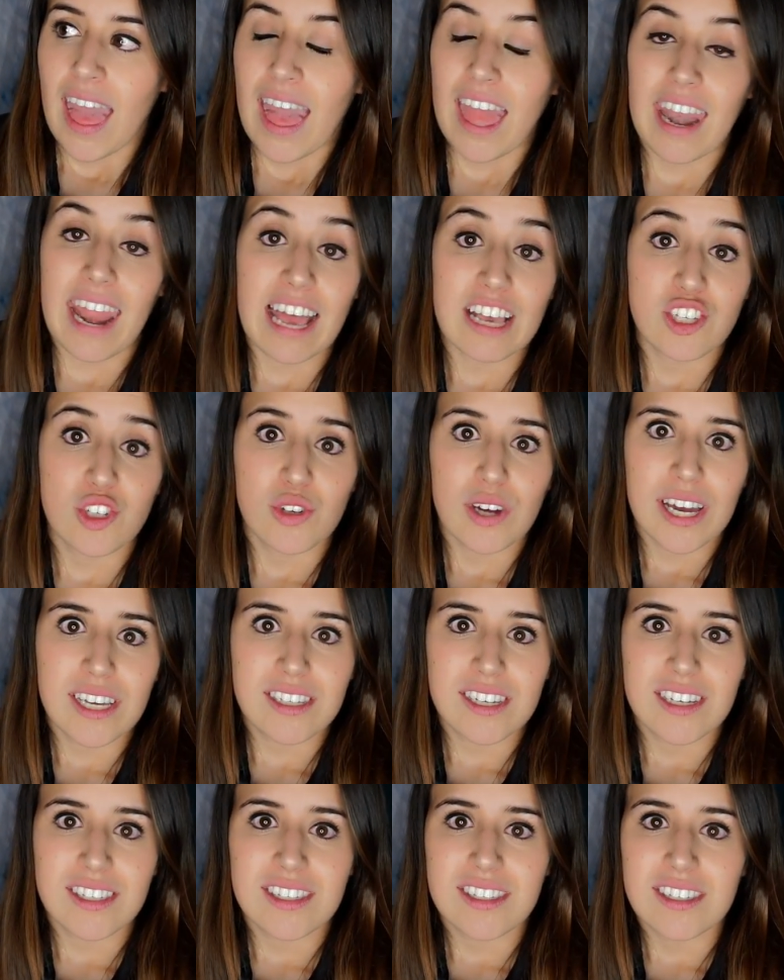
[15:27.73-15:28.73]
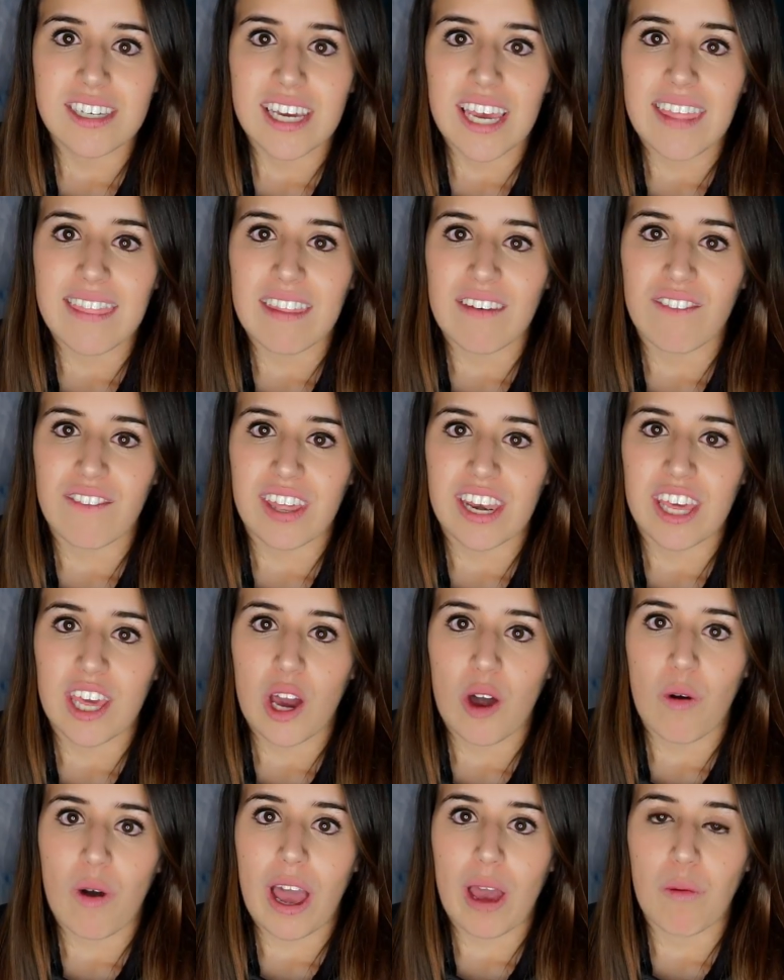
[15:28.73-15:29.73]
And as you guys could see in the
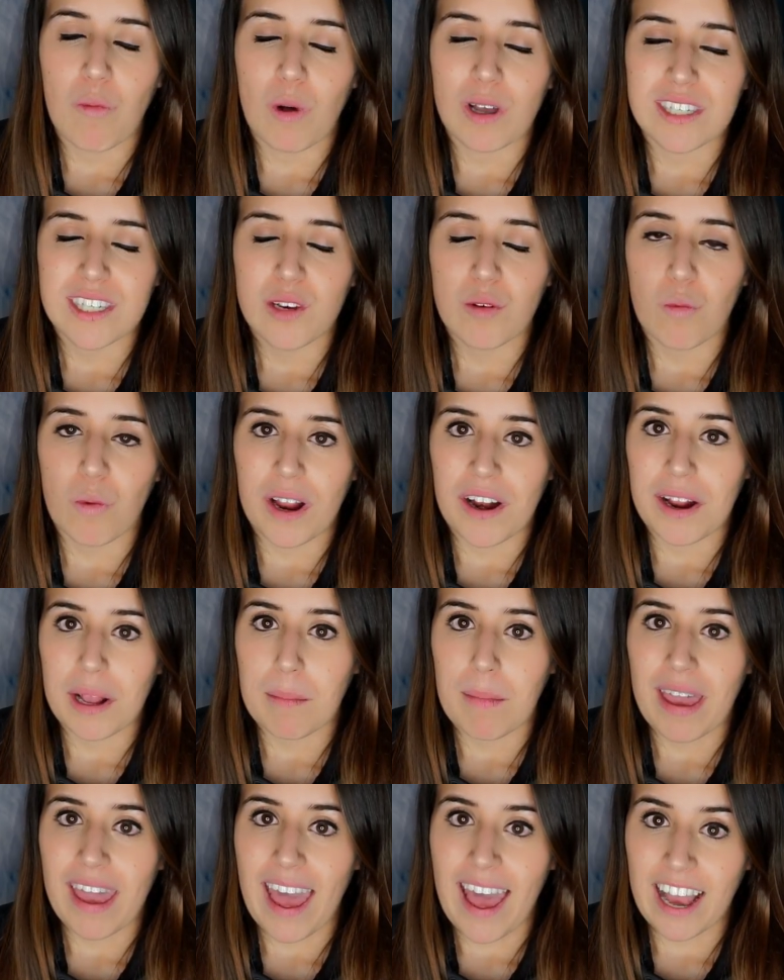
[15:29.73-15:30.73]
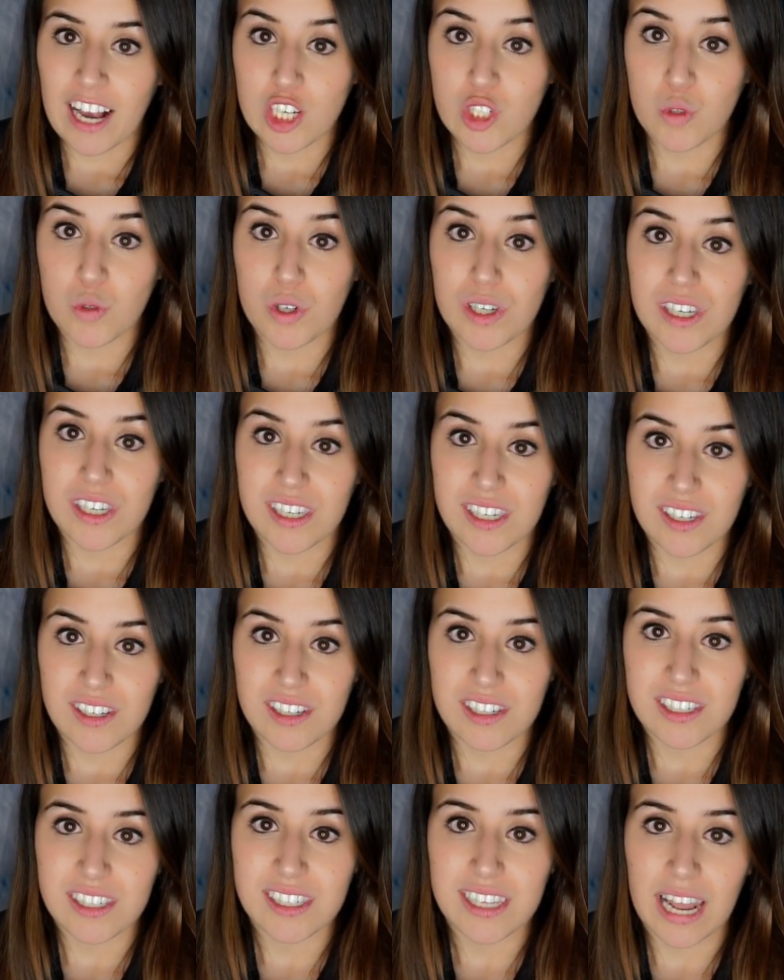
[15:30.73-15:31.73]
video, I wasn't wearing my actual
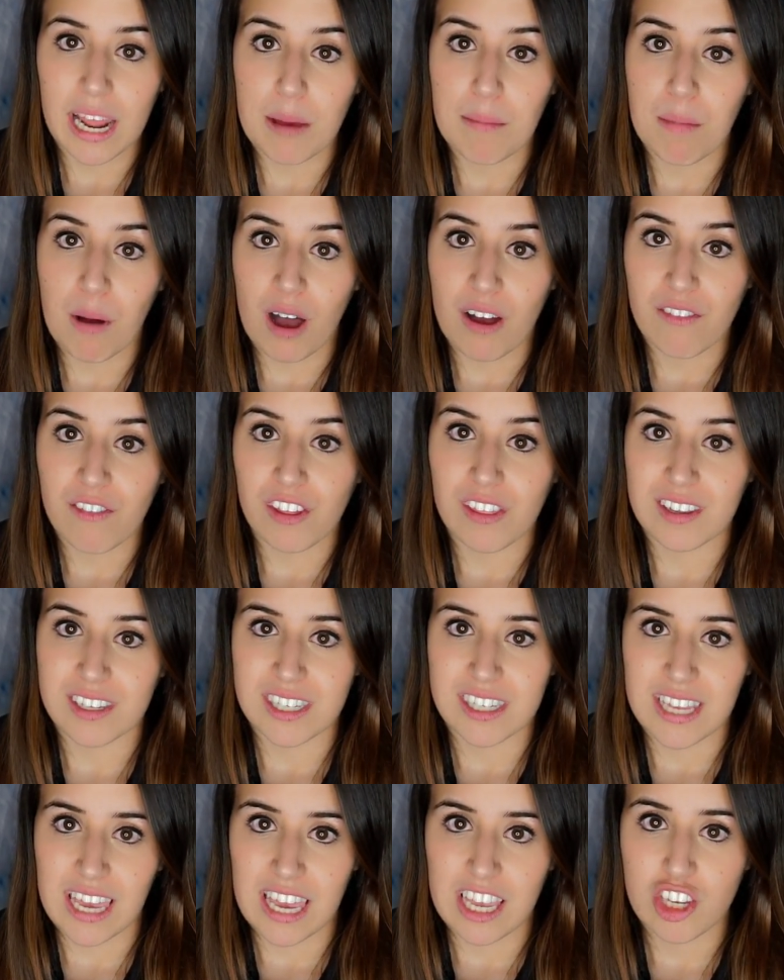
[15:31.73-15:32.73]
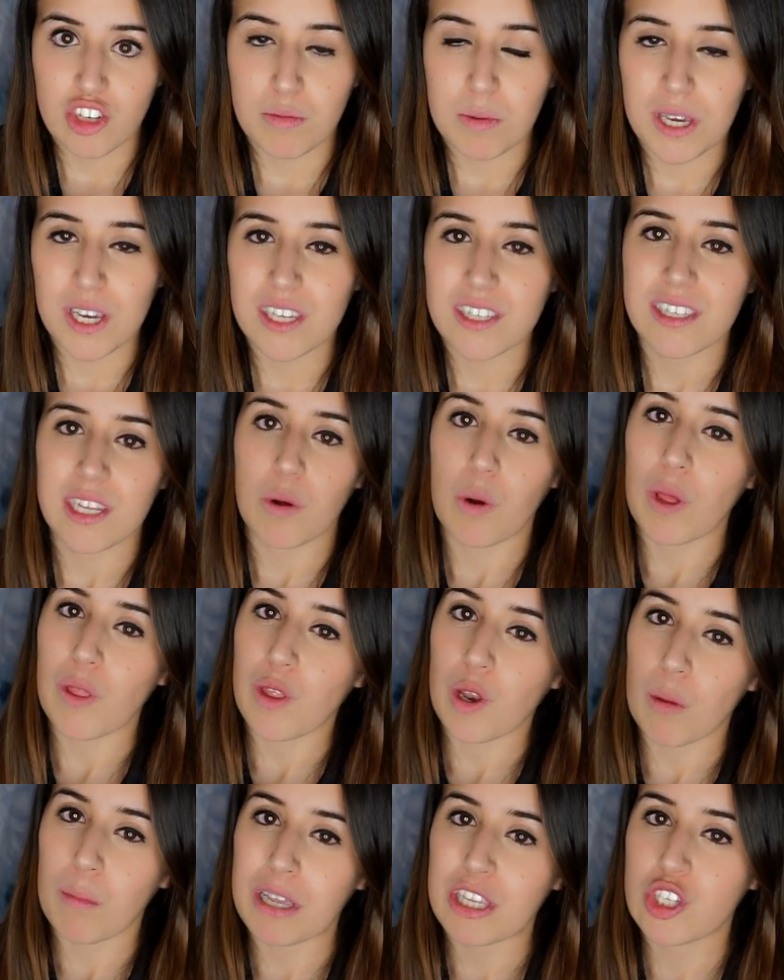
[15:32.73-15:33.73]
heels that I bought for this stage because they were a
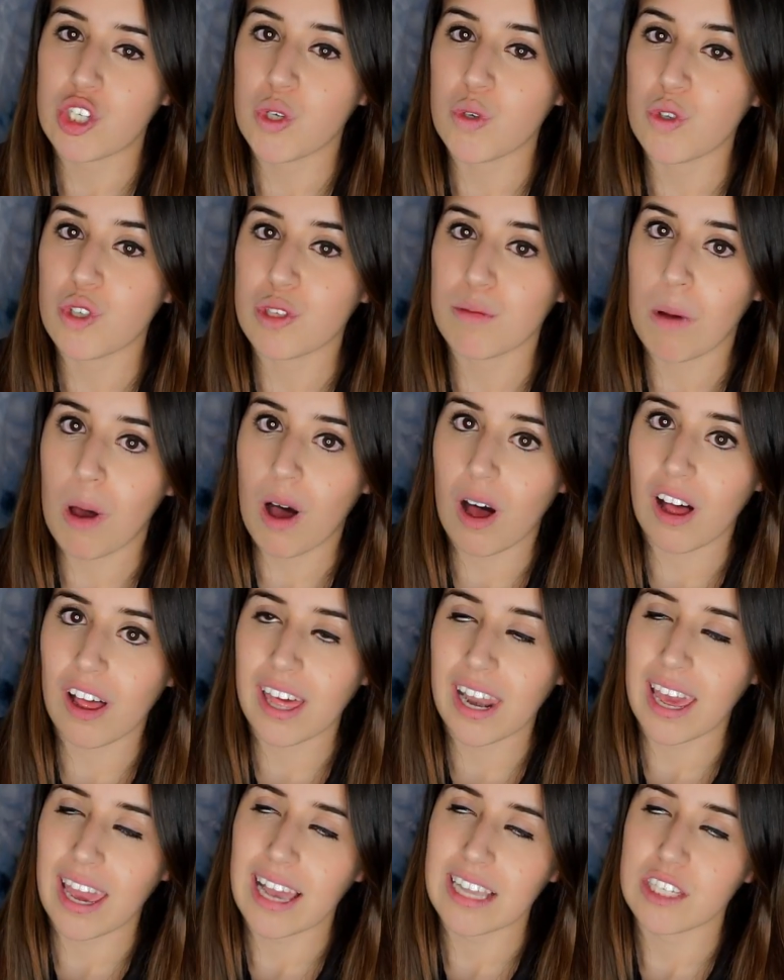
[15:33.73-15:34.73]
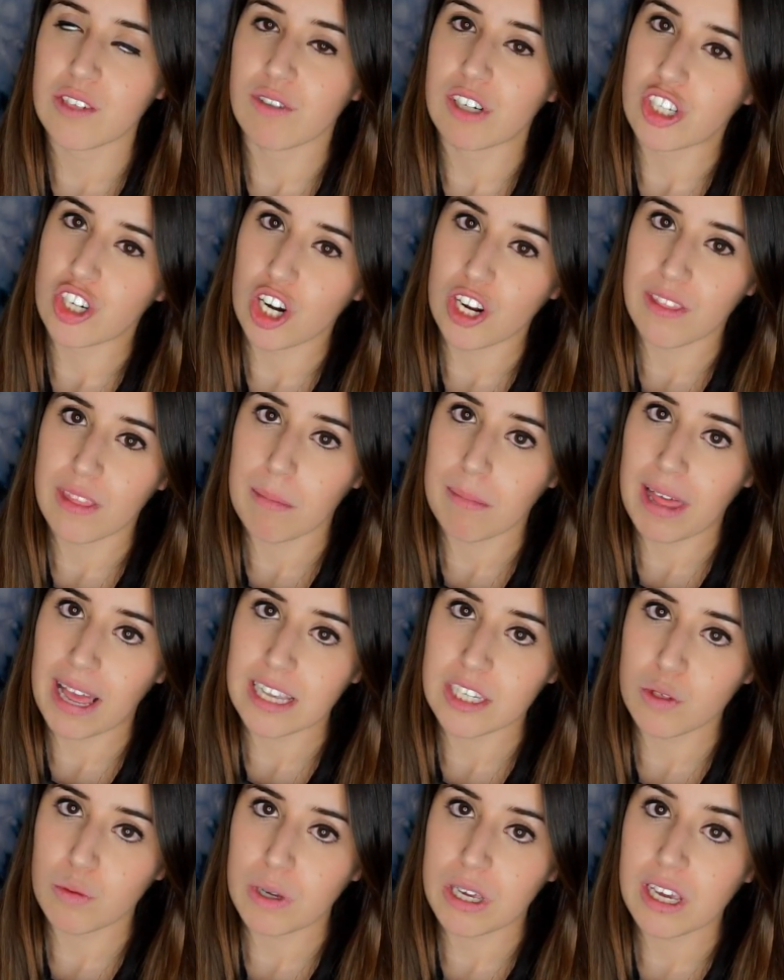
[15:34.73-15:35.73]
little bit too small and I had to return them
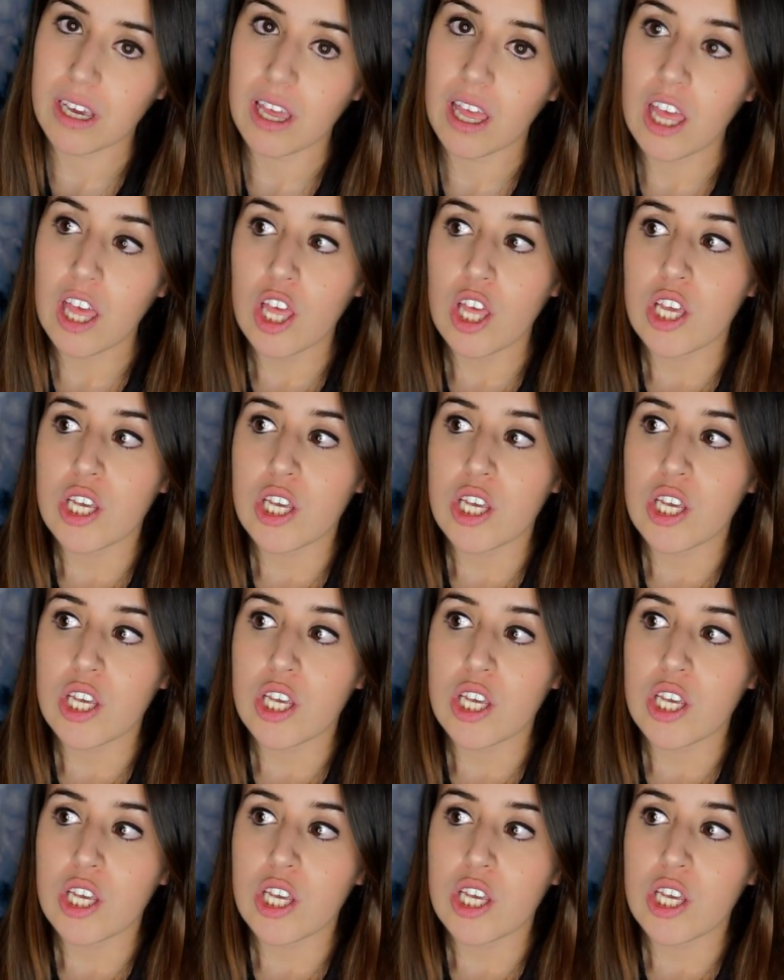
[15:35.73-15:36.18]
last week.